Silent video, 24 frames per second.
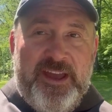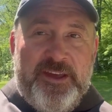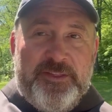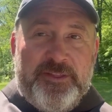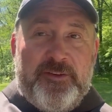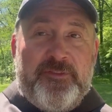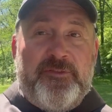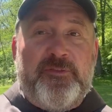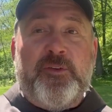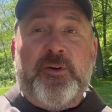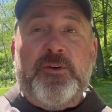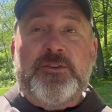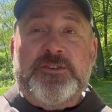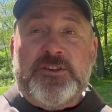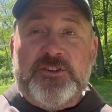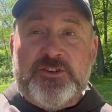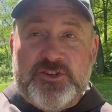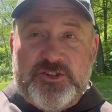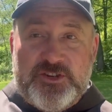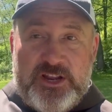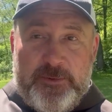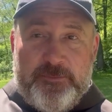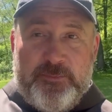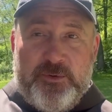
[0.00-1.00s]
The first
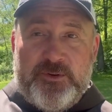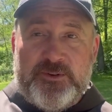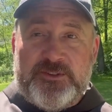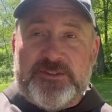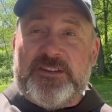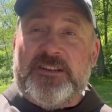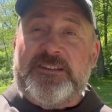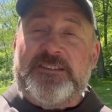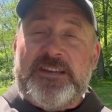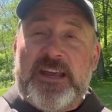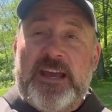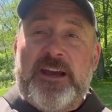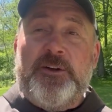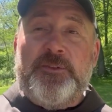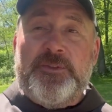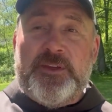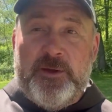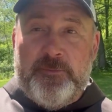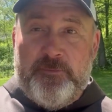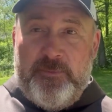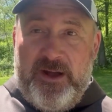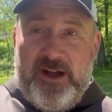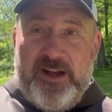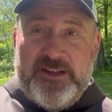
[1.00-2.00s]
shepherds to tell the
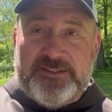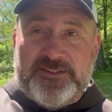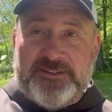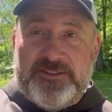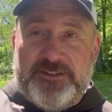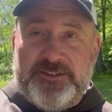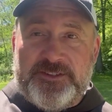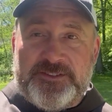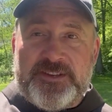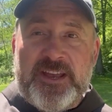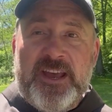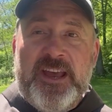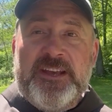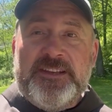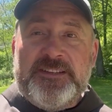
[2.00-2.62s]
apostles,